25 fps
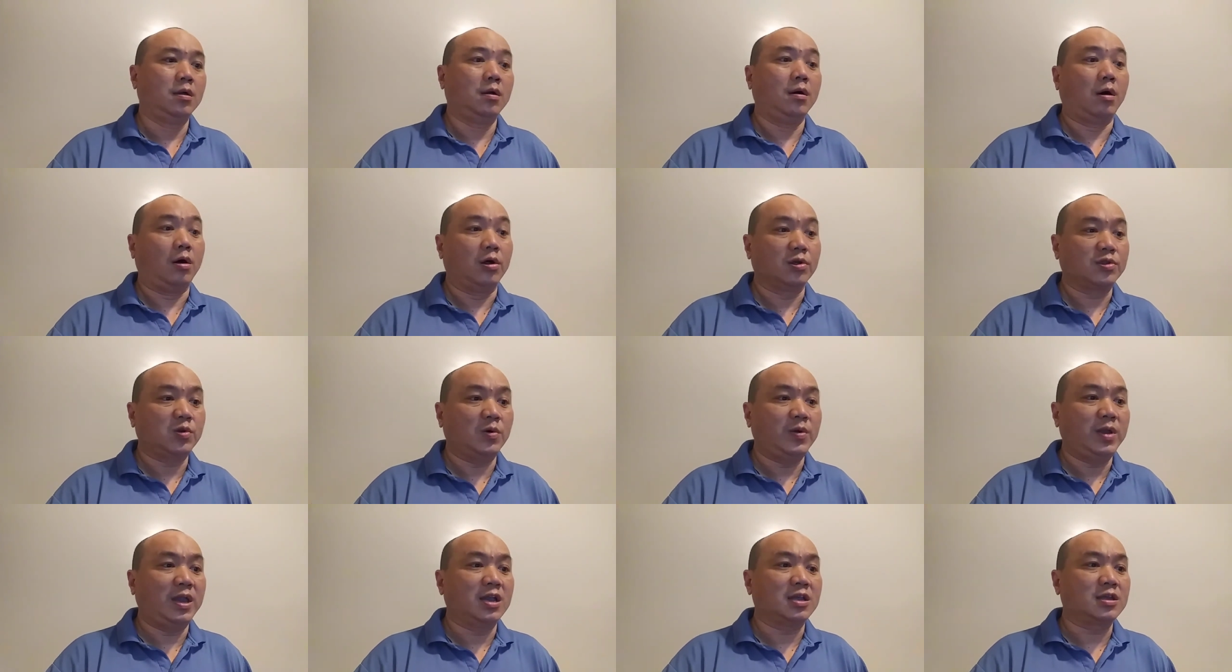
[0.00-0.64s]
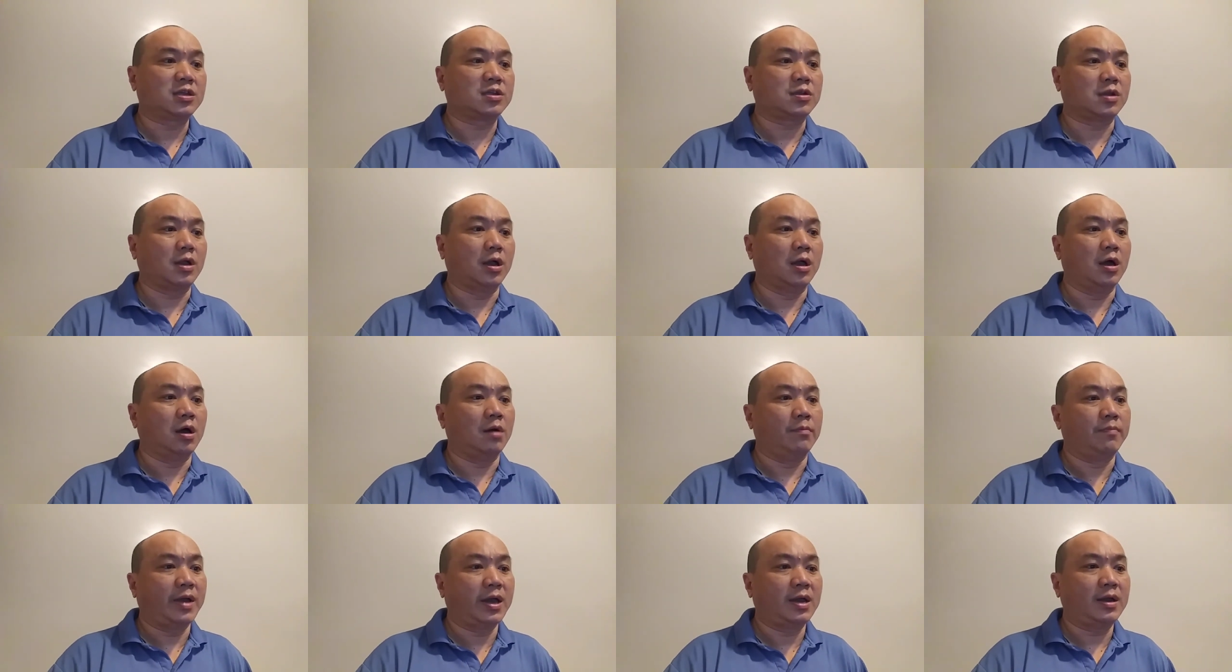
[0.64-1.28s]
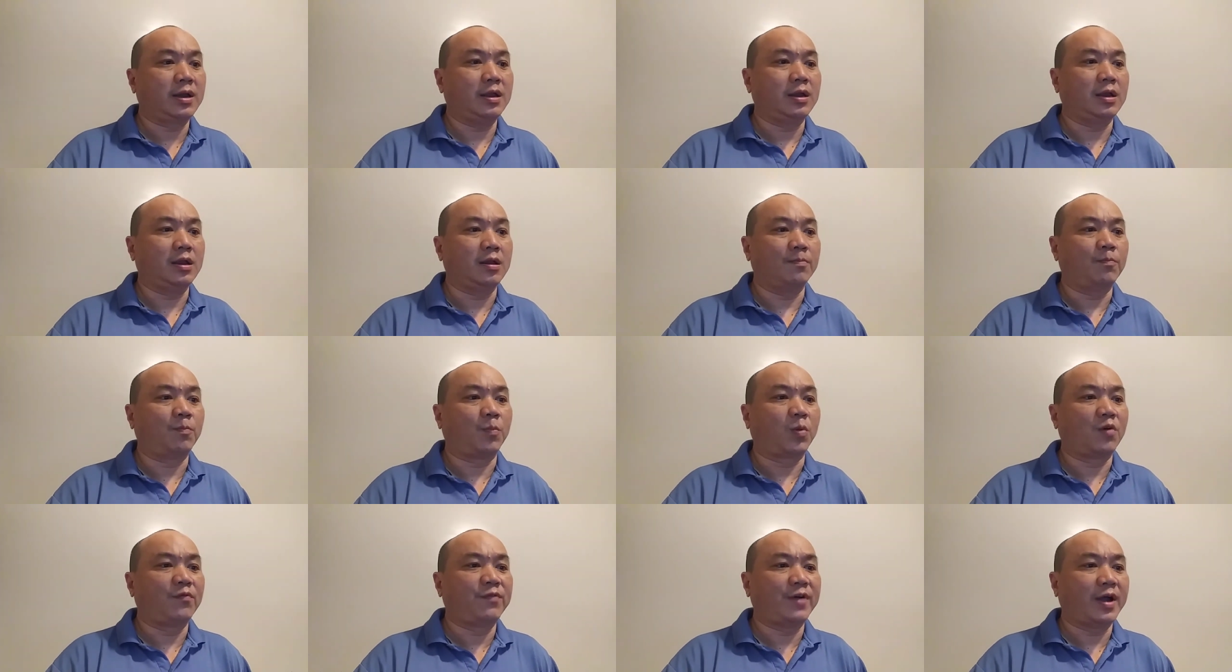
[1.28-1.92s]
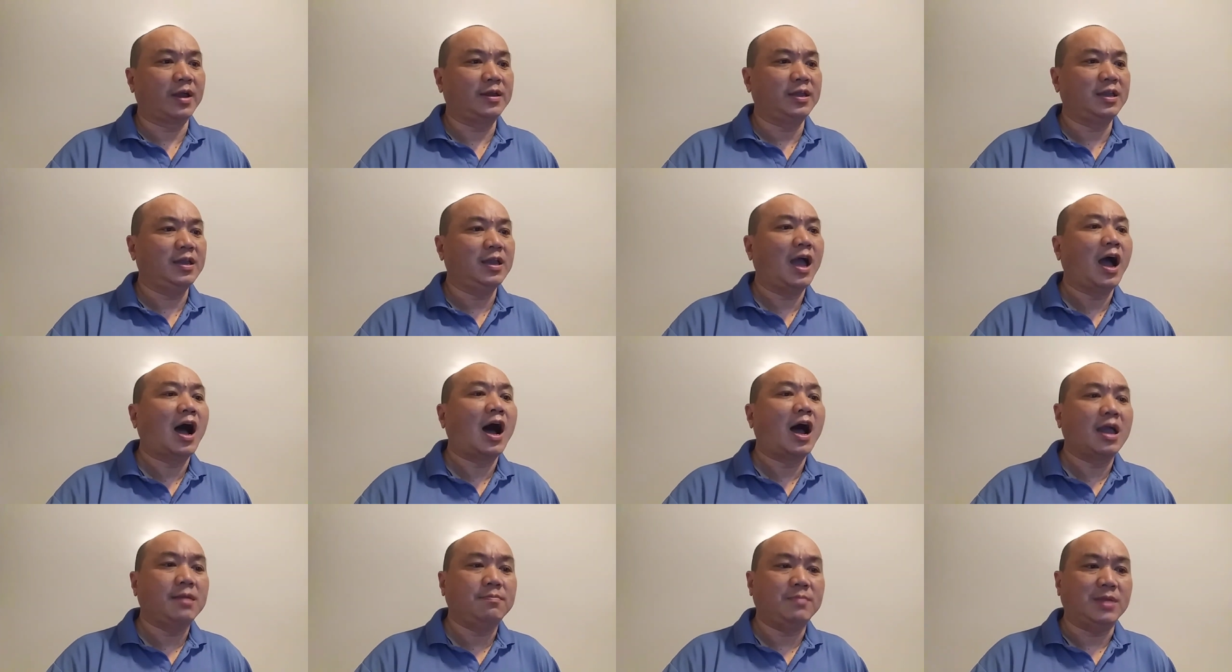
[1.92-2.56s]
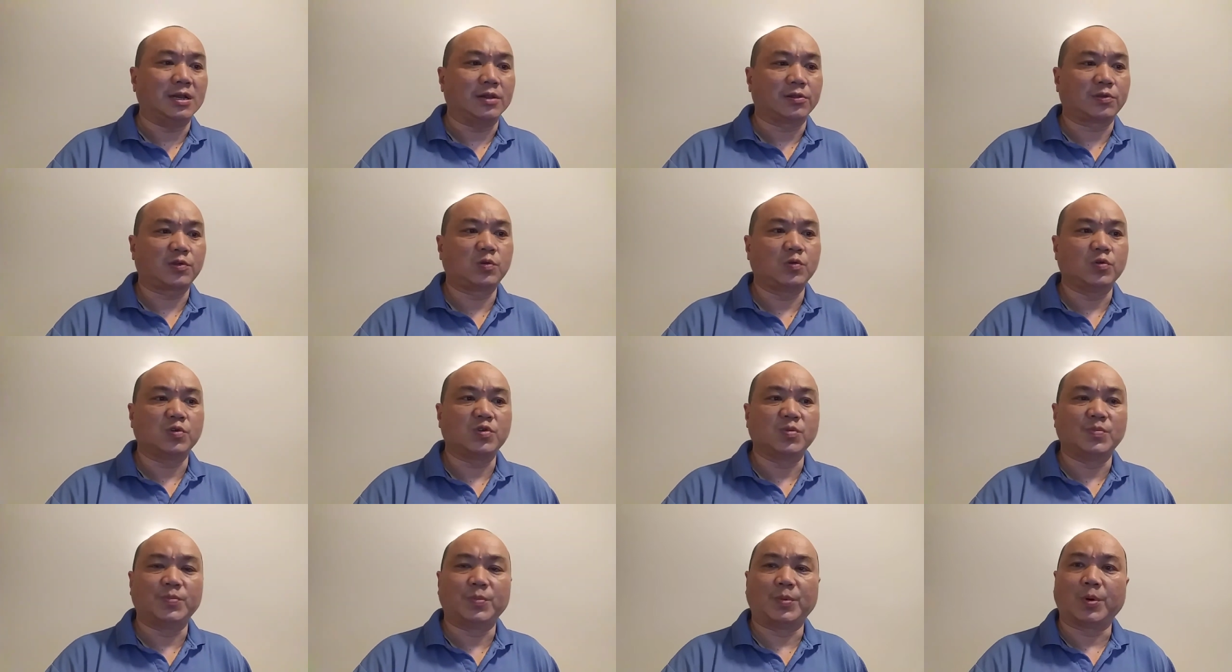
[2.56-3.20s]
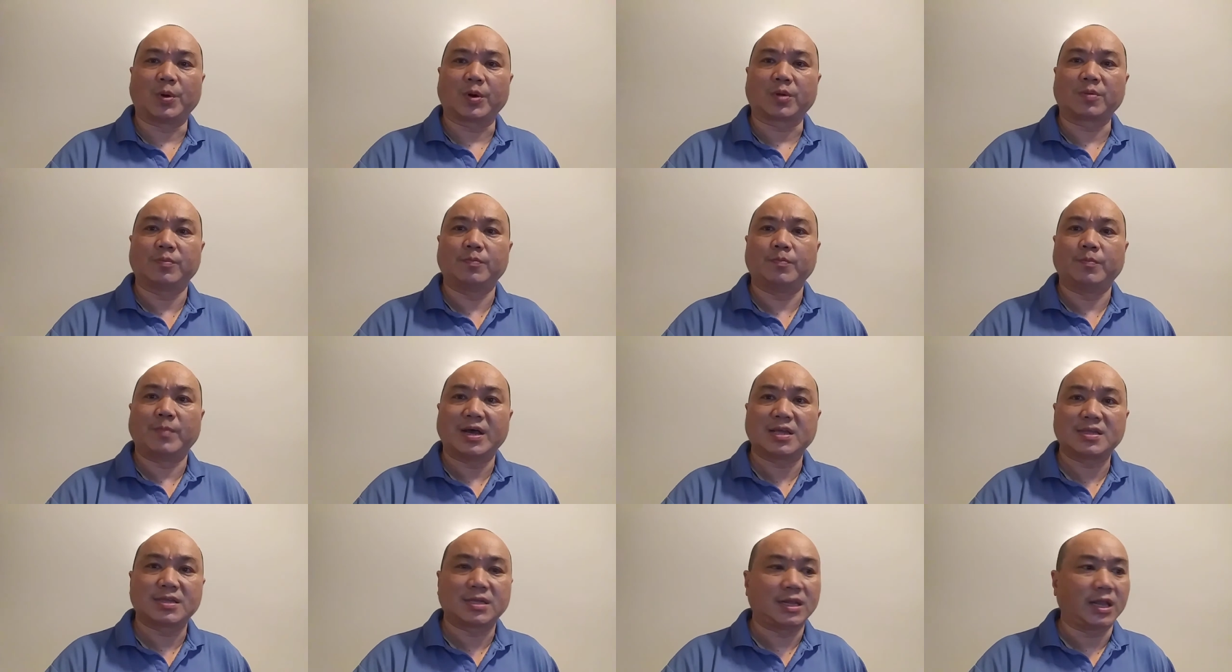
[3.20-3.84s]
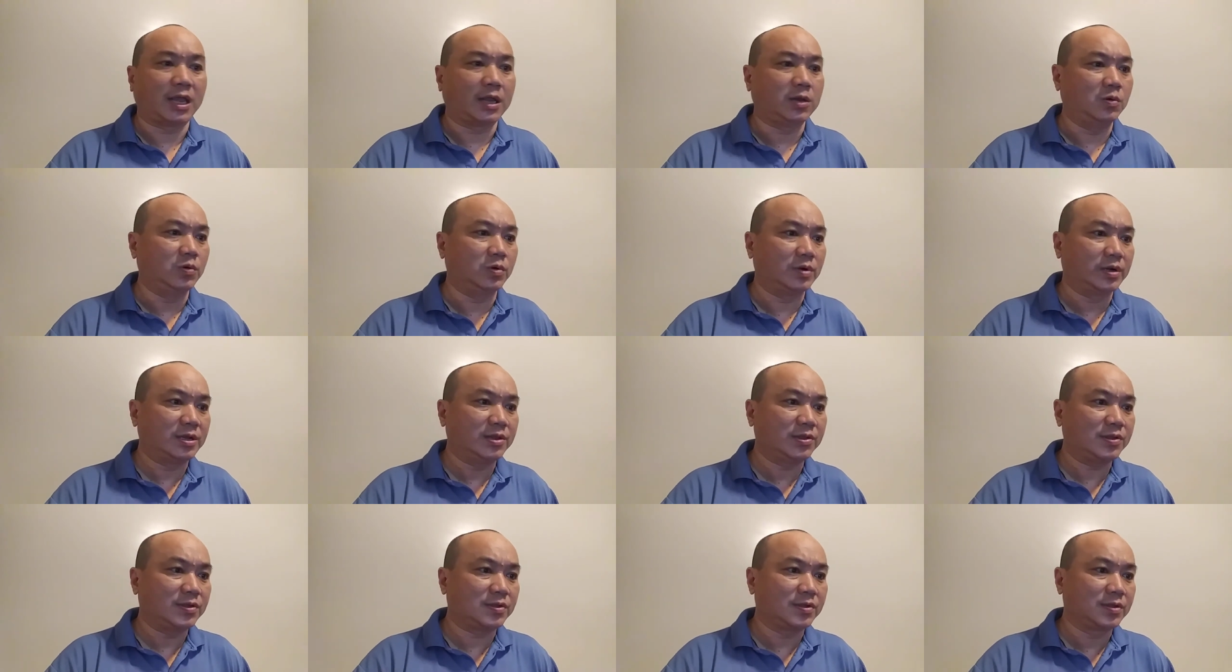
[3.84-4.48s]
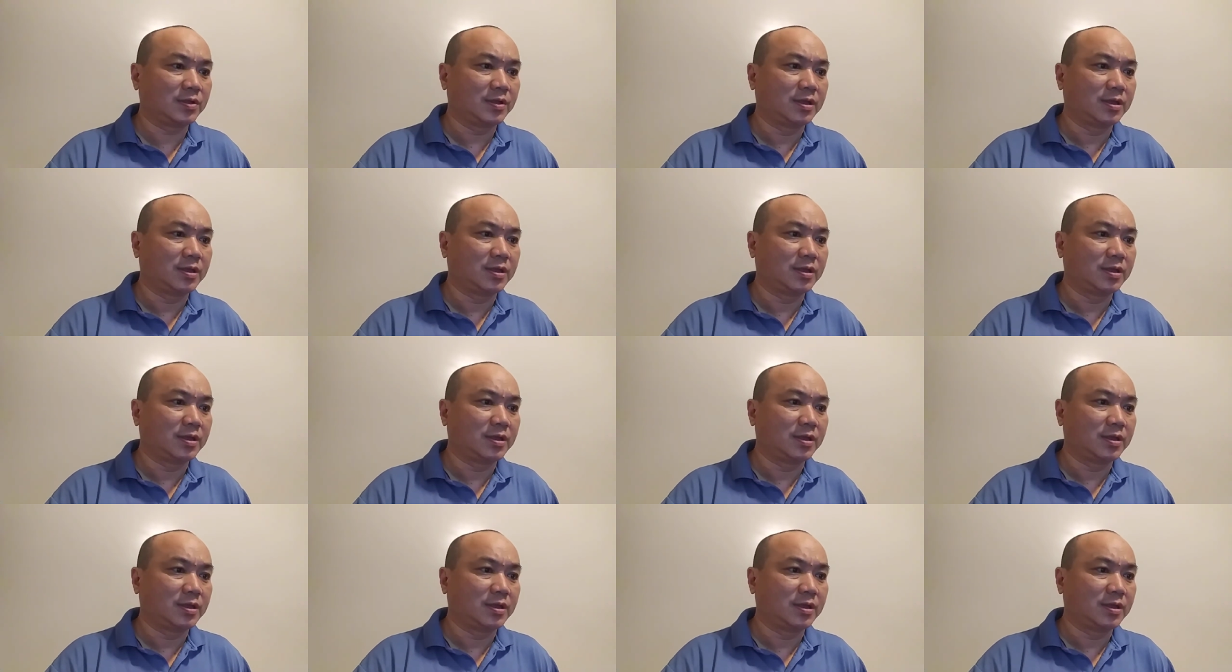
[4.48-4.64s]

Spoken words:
Also, he has vary in providing high meals to support muscle endurance.